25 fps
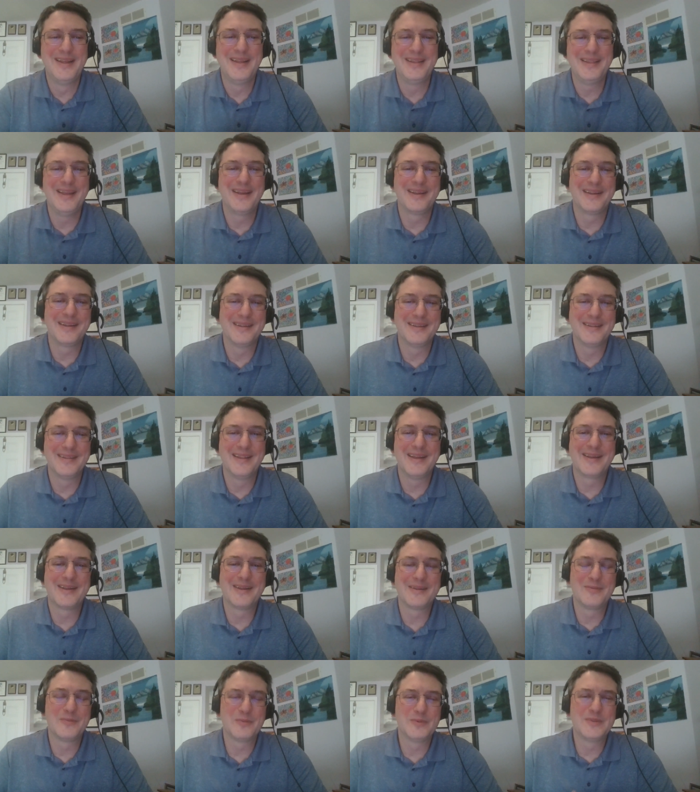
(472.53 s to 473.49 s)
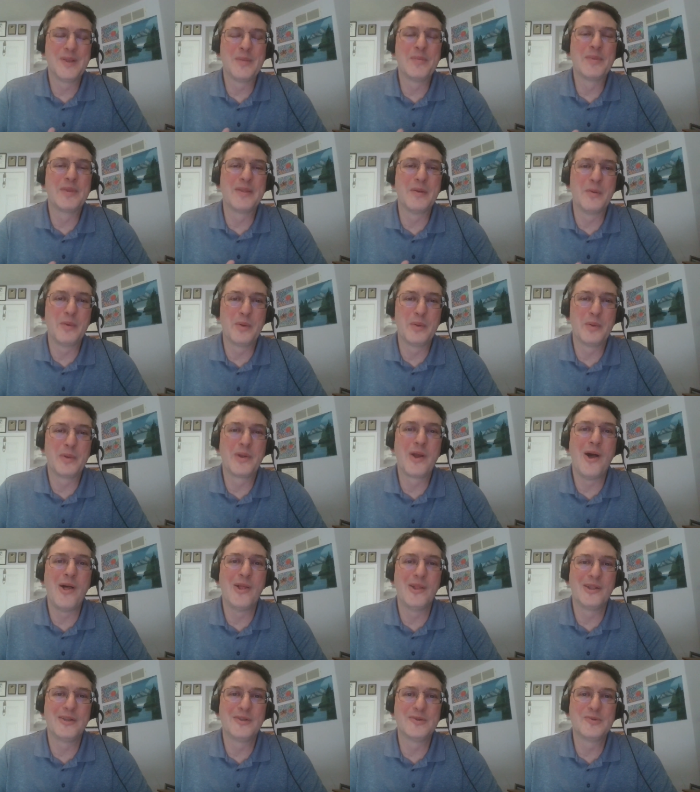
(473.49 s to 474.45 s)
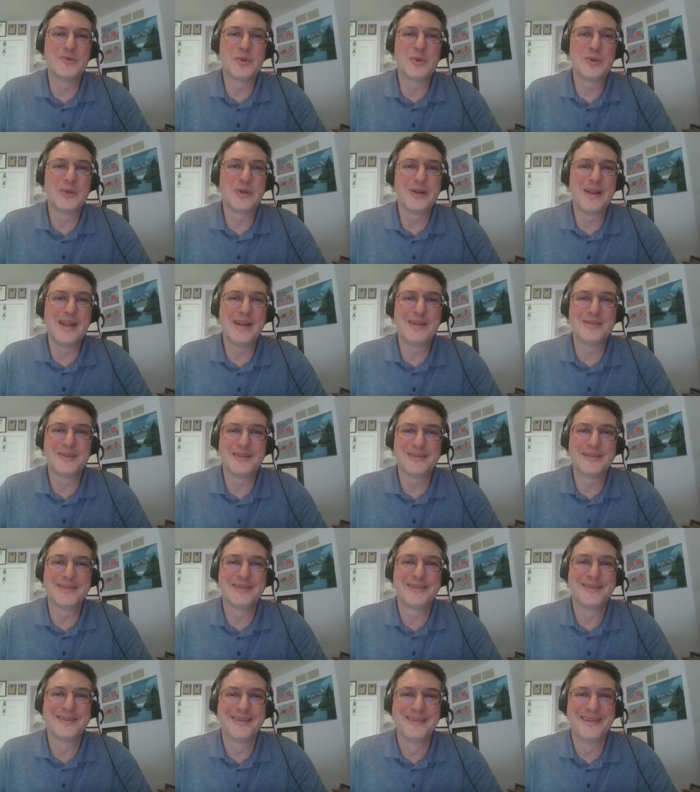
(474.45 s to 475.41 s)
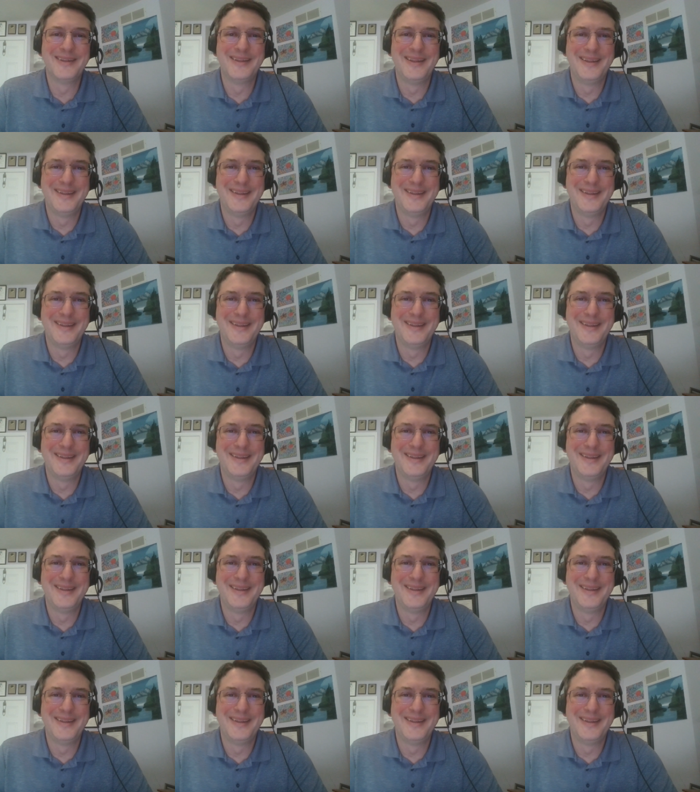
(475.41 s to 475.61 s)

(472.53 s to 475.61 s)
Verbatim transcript: like like a, something that we would call a disorder, not just